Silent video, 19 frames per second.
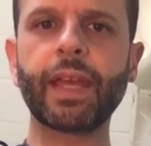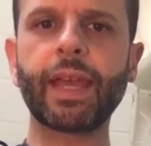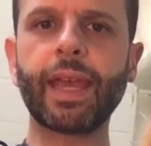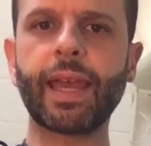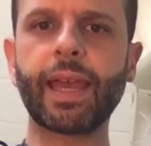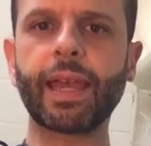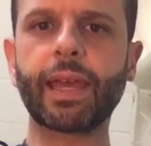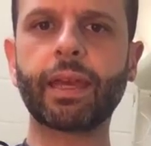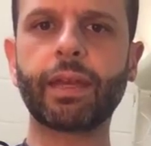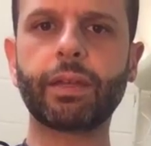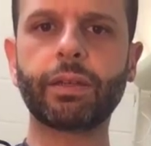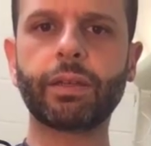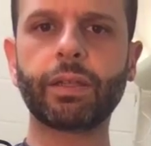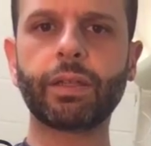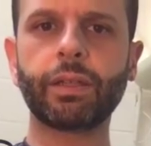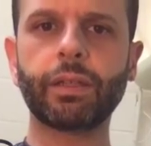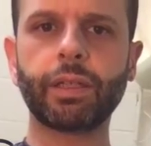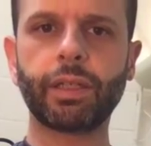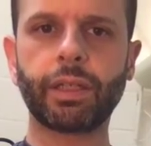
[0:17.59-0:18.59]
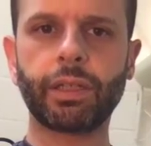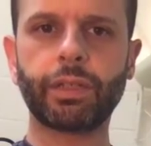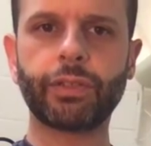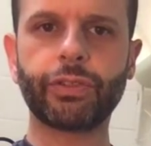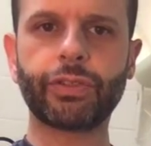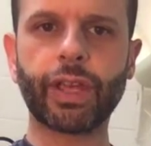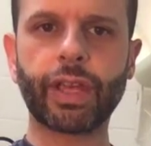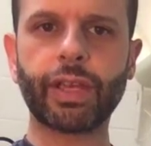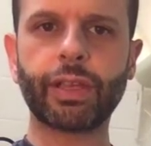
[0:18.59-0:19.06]
And it
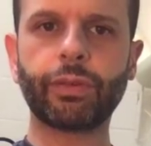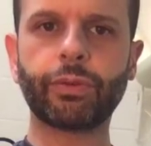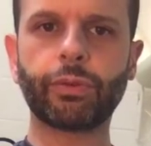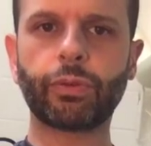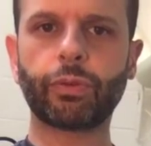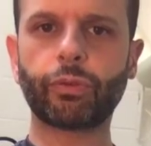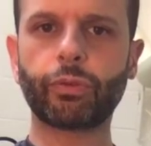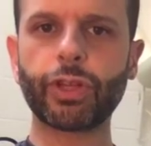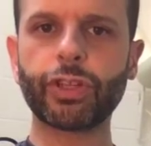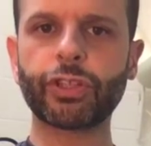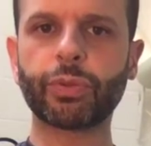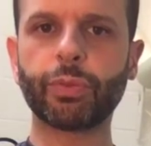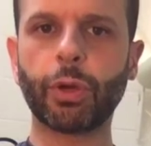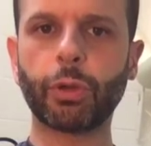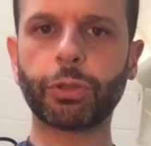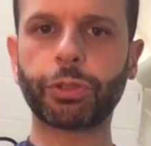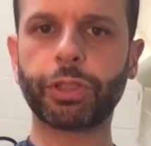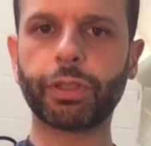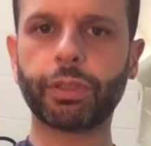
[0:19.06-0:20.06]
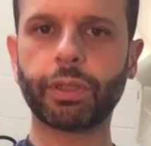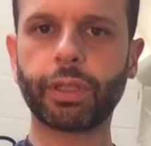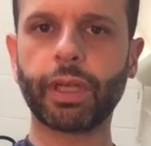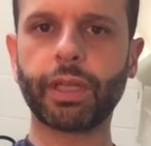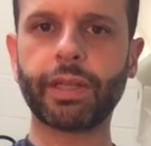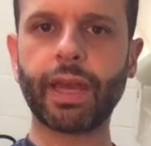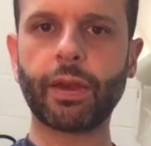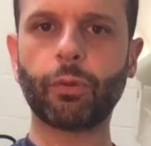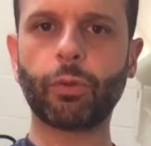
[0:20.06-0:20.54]
is a wrist motion, and
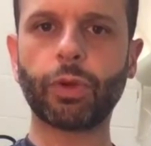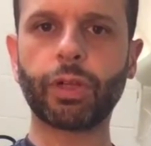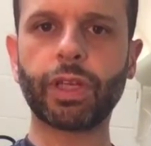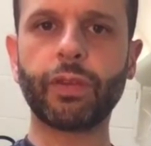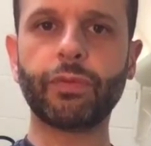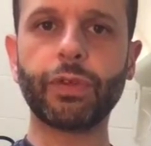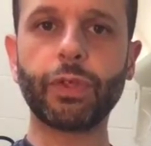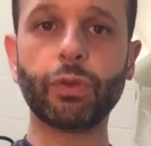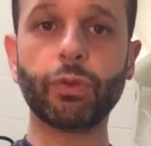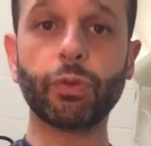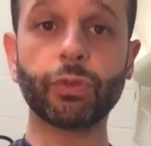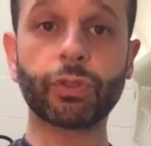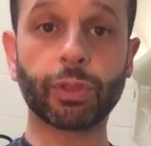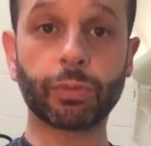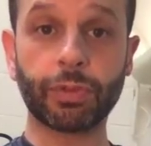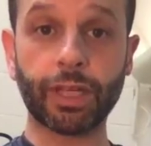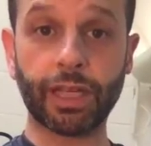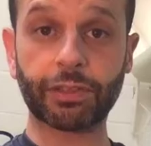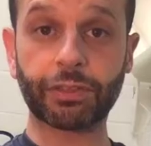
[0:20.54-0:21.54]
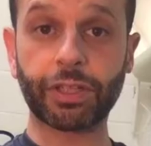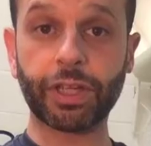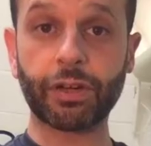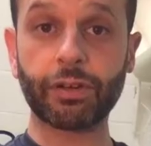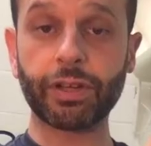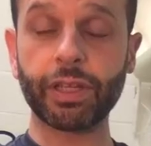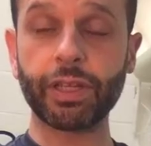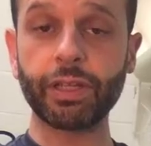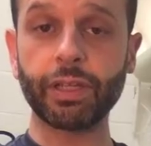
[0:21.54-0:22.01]
that will give you some
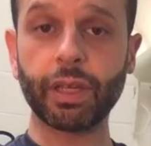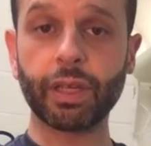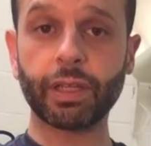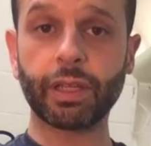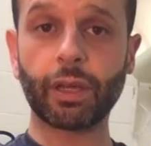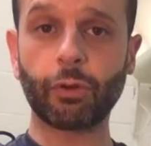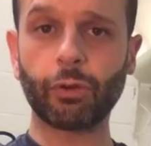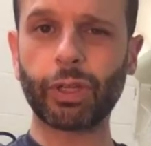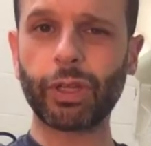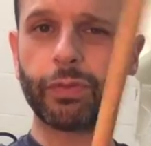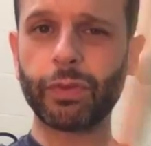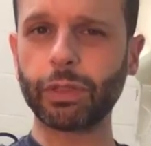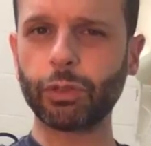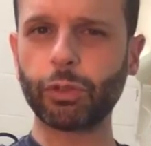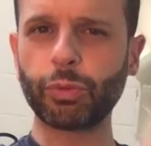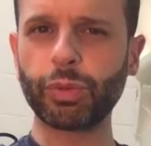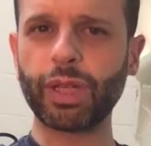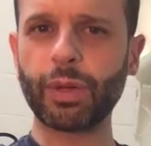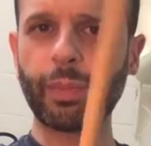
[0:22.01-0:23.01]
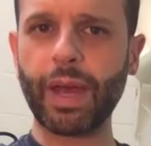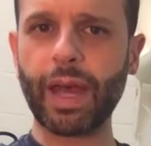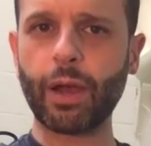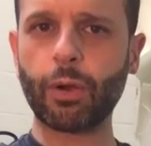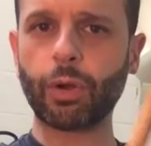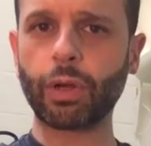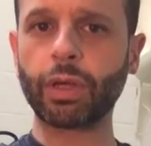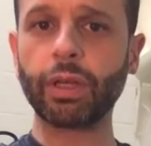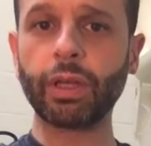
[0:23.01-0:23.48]
dexterity, that will give you a little bit of
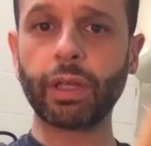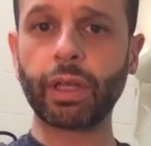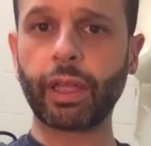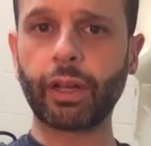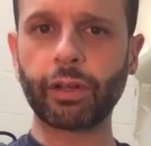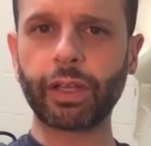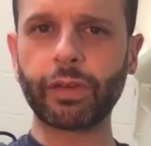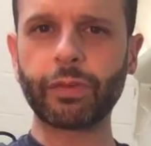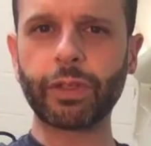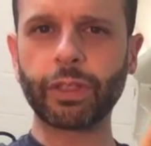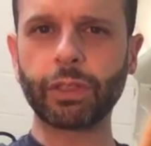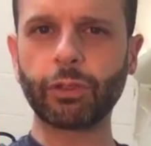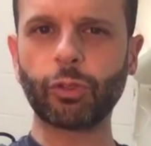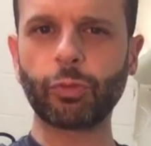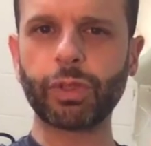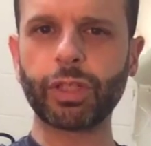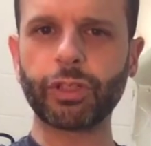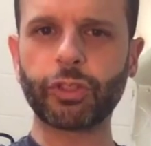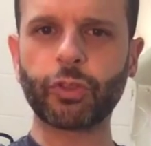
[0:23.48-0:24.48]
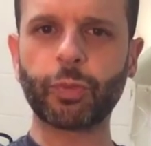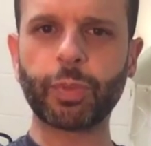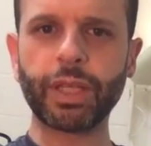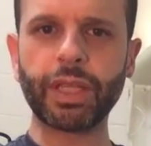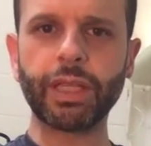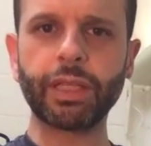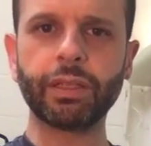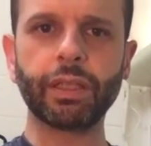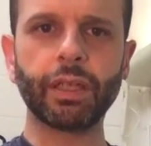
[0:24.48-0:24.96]
power, that will give you a little bit of
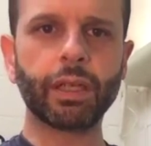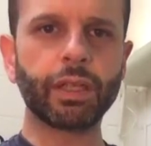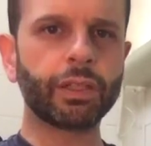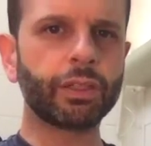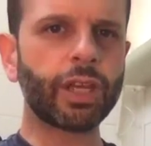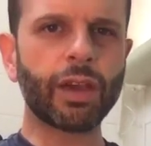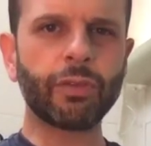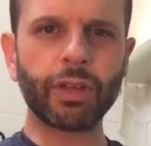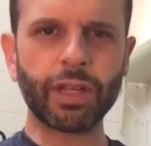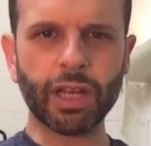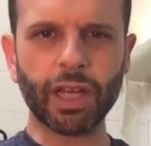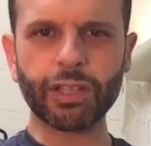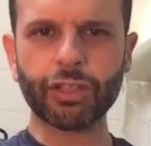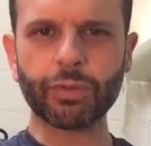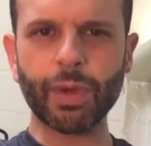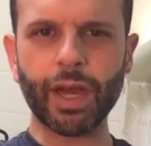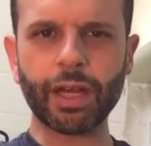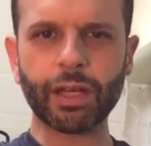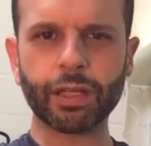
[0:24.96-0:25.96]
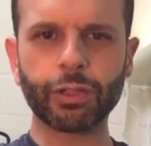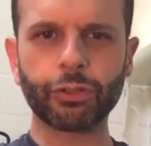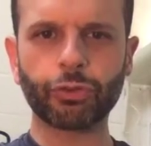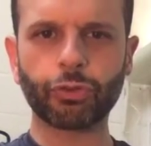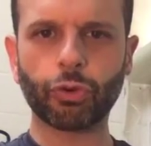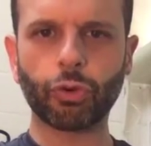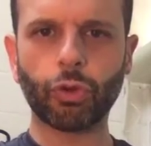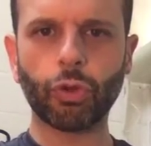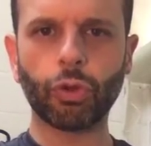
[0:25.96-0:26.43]
speed. You have a nice amount of
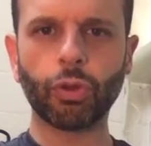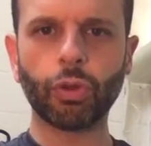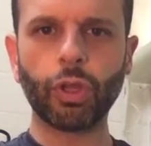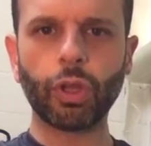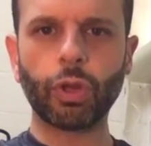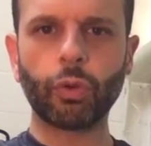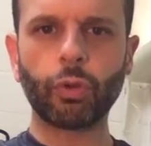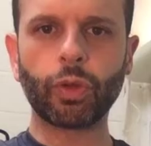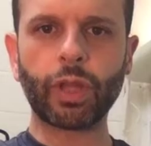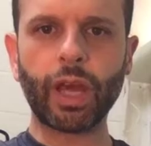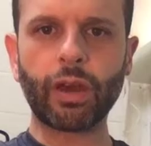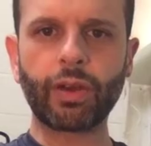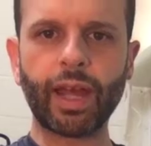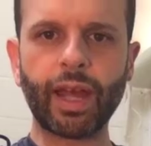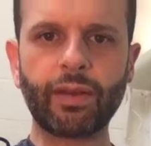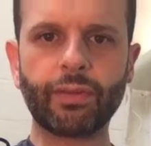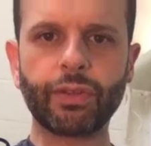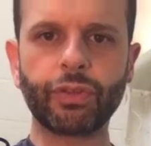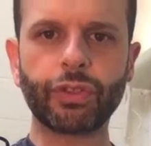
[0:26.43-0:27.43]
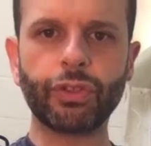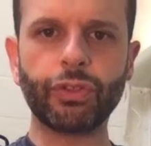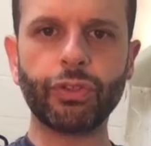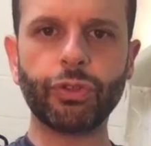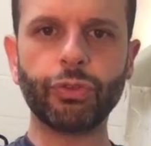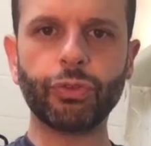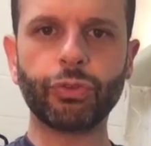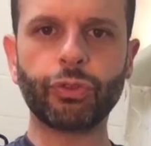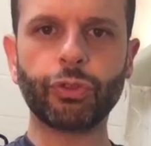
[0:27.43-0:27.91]
control without having to
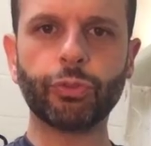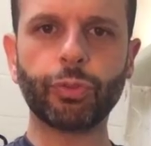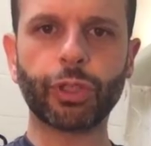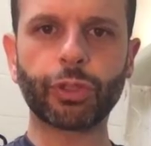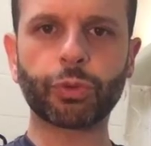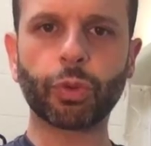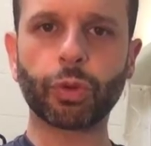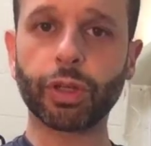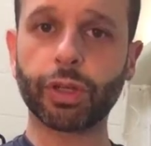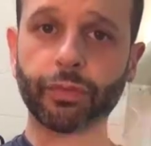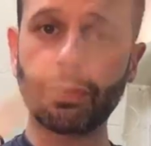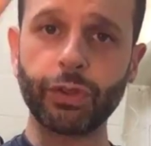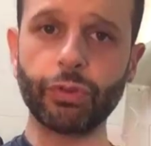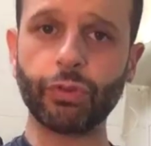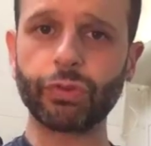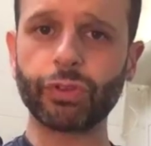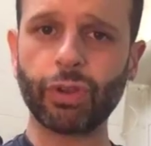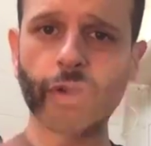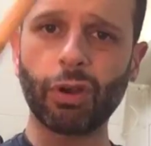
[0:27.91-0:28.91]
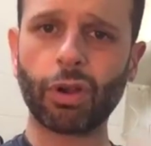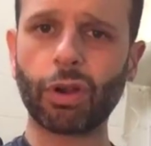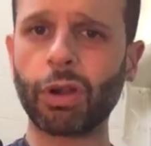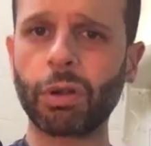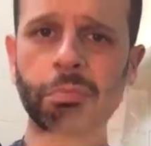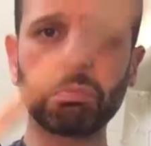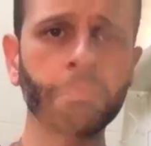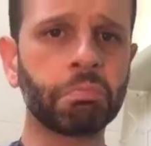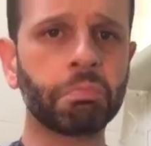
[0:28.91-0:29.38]
do too much work. If you use
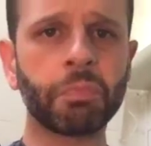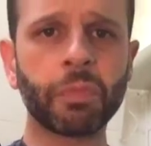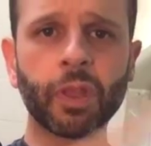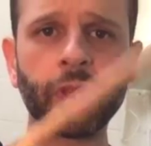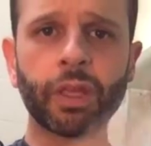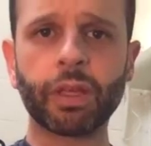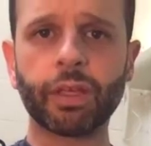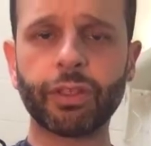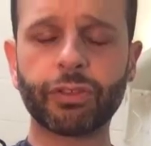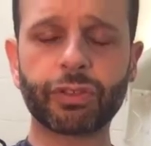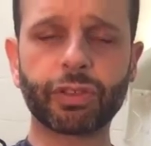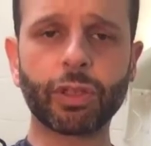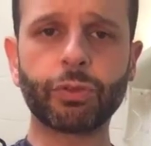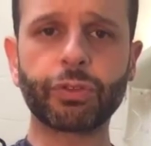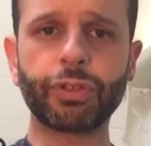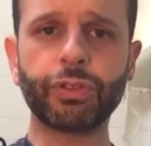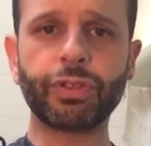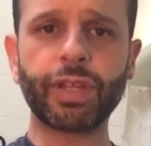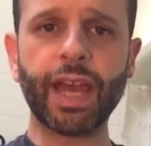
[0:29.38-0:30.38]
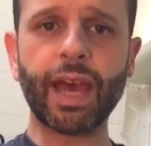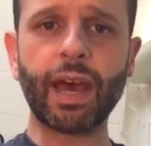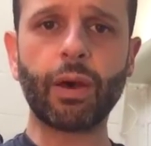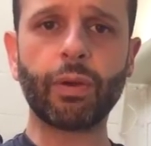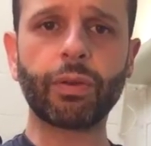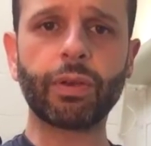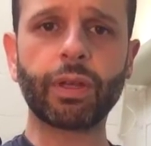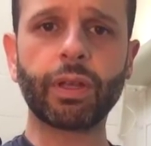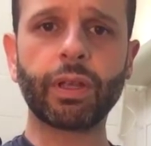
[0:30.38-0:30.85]
arm, it slows you
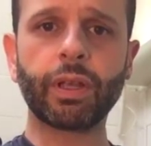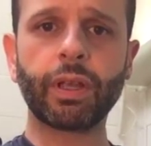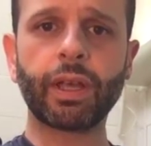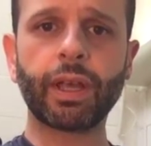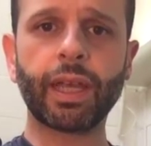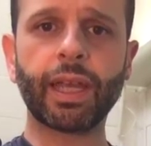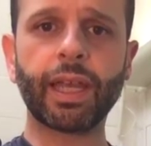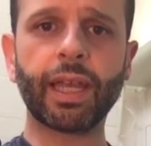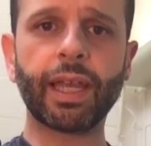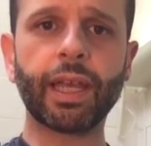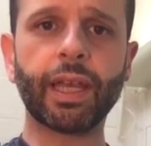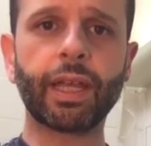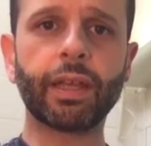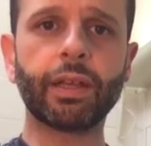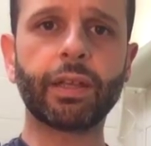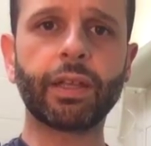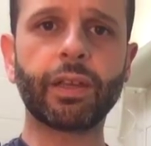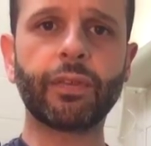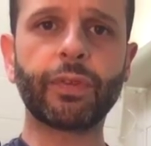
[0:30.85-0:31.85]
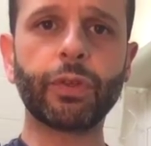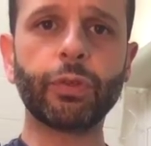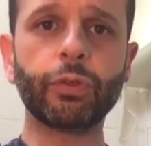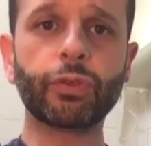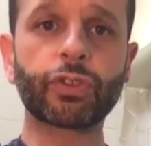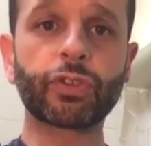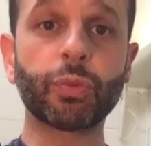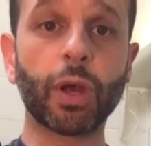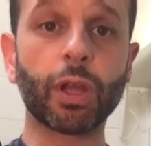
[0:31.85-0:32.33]
down. And if you use
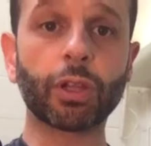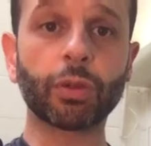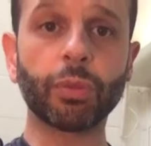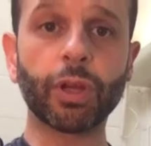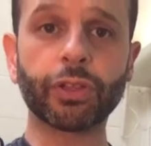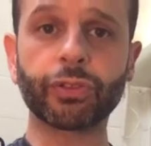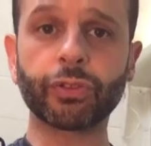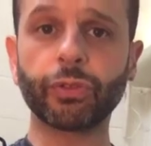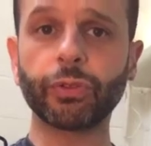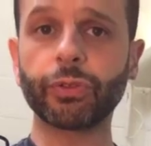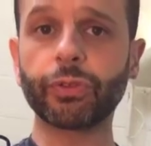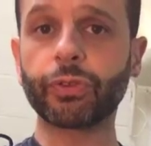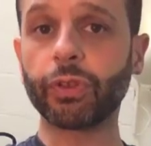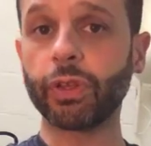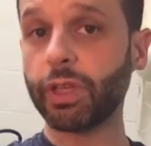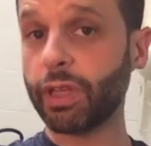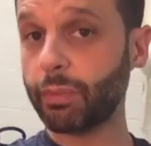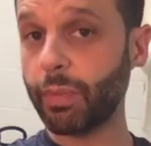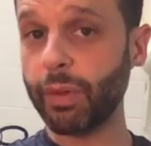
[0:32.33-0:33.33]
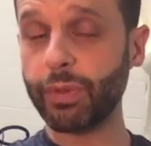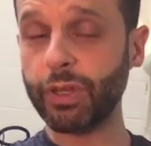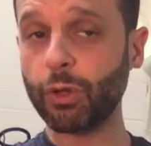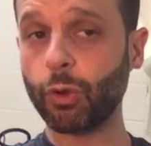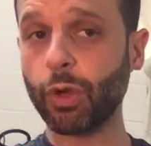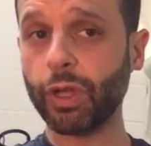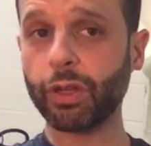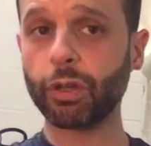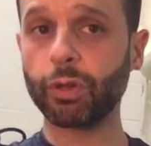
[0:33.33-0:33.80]
smaller muscles, it might be
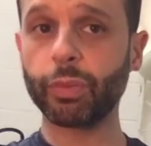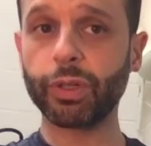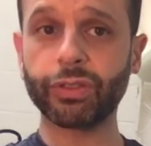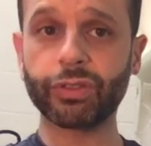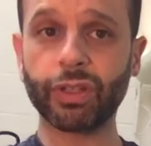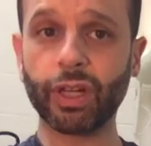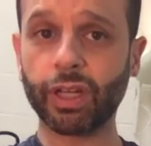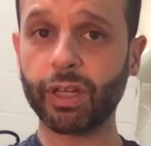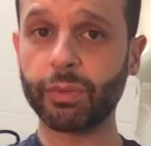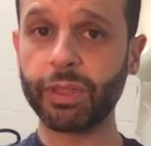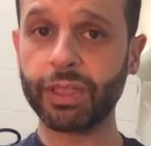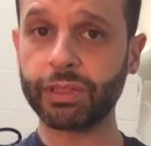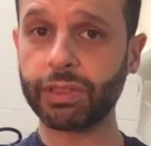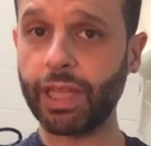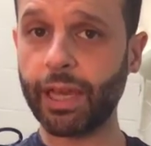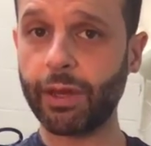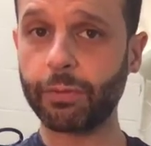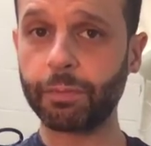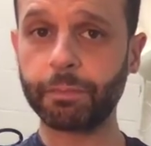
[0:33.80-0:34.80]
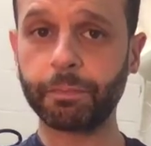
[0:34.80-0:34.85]
quicker, but it's not going to be as loud.